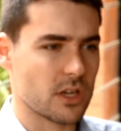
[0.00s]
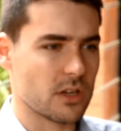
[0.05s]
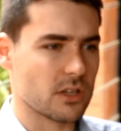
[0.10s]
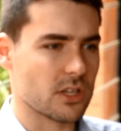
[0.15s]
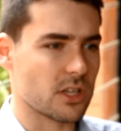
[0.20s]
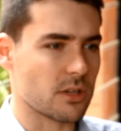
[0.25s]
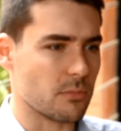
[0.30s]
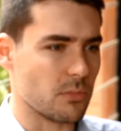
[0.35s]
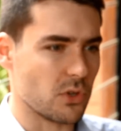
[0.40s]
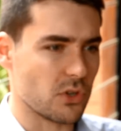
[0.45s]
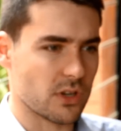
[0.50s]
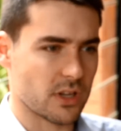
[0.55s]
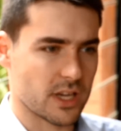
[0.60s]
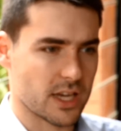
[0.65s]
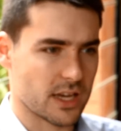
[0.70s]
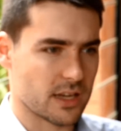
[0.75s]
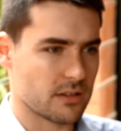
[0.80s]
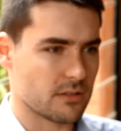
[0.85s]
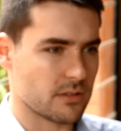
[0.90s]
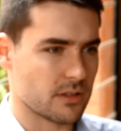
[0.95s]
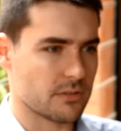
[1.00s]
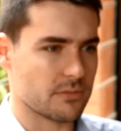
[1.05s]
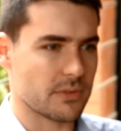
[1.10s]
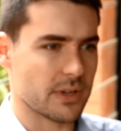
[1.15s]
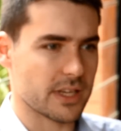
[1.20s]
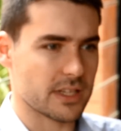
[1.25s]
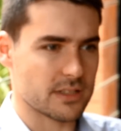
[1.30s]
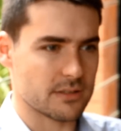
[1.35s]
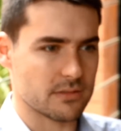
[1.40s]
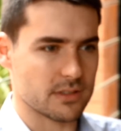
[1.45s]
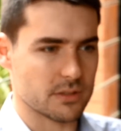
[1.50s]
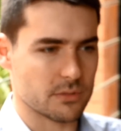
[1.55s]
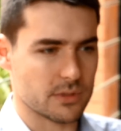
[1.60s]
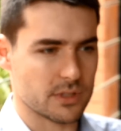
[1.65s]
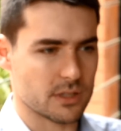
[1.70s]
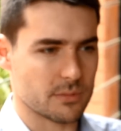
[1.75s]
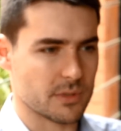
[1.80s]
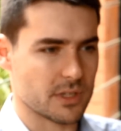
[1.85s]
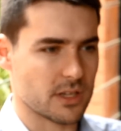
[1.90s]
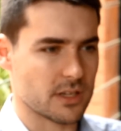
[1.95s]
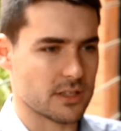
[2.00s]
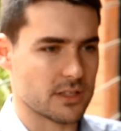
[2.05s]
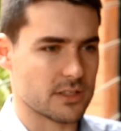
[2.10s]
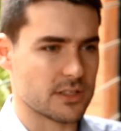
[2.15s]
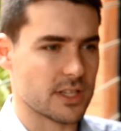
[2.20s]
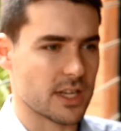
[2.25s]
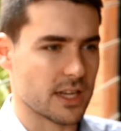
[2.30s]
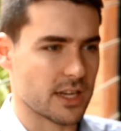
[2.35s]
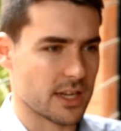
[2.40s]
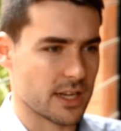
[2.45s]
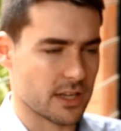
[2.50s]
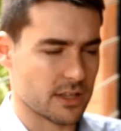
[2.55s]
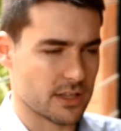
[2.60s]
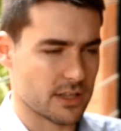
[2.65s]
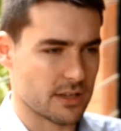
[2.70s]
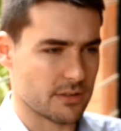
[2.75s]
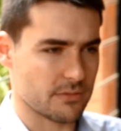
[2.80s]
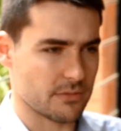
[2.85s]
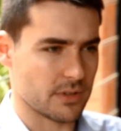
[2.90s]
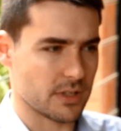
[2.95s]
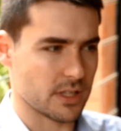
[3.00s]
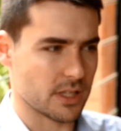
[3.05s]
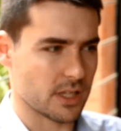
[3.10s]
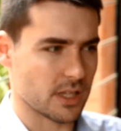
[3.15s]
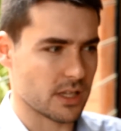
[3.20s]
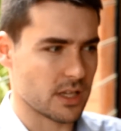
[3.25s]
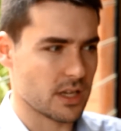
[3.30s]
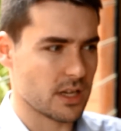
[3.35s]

communicate effectively with them and understand how they're feeling.